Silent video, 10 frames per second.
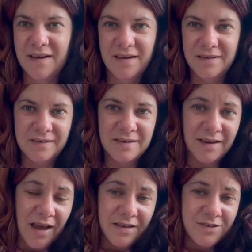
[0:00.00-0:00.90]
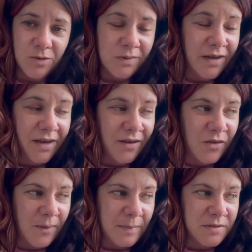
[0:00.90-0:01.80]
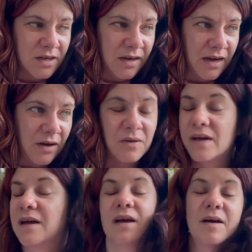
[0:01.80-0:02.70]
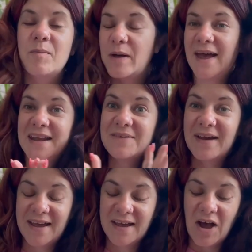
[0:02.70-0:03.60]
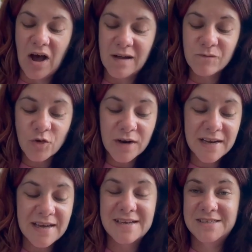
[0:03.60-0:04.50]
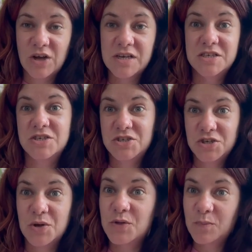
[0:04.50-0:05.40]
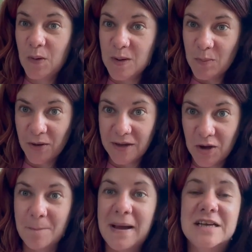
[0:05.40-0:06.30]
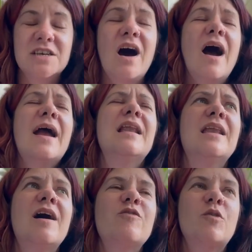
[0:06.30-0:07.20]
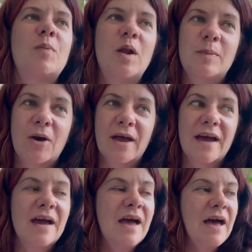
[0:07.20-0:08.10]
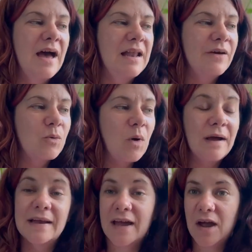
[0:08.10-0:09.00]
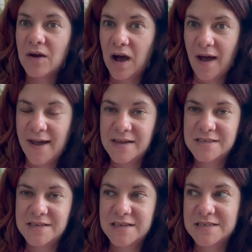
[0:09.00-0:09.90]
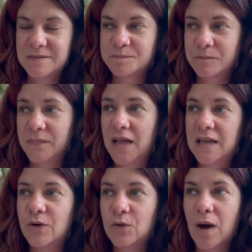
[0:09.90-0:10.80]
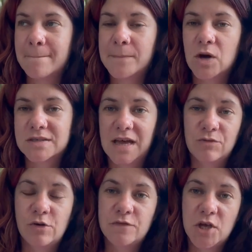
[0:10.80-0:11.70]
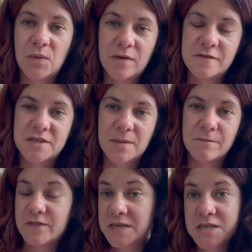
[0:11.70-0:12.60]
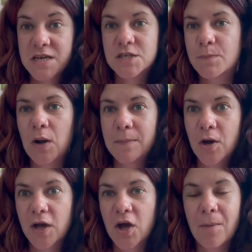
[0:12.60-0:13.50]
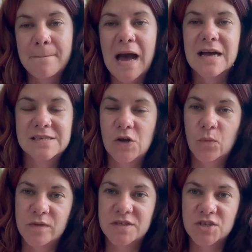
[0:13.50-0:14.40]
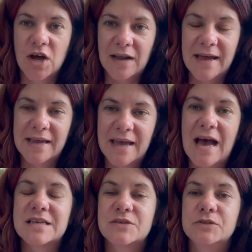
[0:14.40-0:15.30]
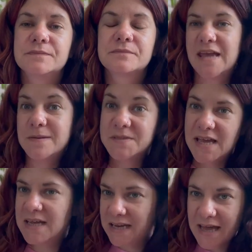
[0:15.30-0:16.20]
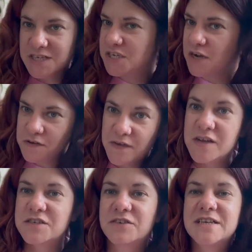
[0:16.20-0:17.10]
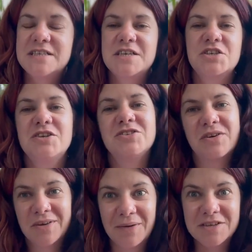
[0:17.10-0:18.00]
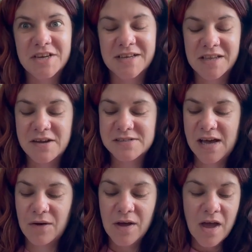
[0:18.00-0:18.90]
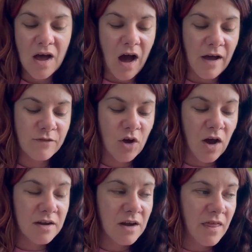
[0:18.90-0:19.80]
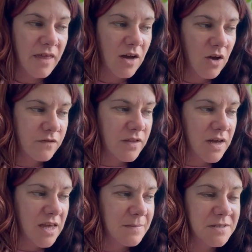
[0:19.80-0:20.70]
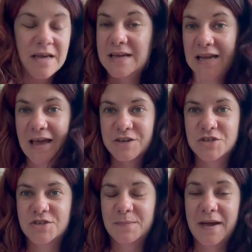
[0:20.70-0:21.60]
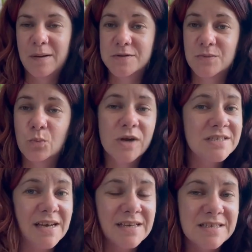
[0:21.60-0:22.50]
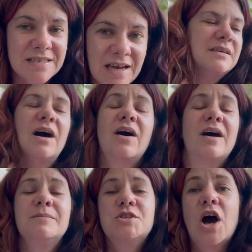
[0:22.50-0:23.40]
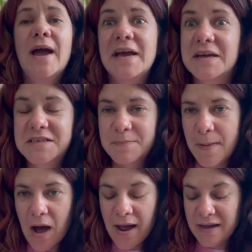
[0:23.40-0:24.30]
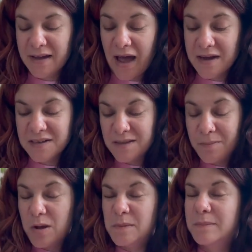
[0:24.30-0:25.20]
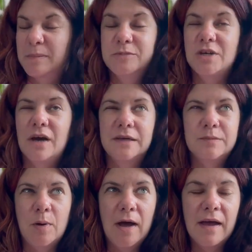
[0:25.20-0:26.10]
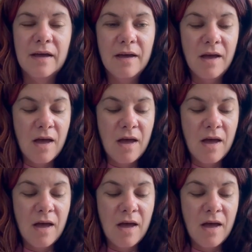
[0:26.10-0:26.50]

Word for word: And I can't stop looking at the website now. But anyway, I'm really excited to show you the Polly Pocket Compact. I love Polly Pocket. A little while ago, I did a little unbox and review of some vintage Polly Pocket compacts along with the Starlight Castle Keepsake Collection Anniversary Edition, so go and check those out. I've got another of the Keepsake Collections on my Amazon wishlist. Oh, I'm dying to buy. I can't at the moment, but I'm dying to buy it.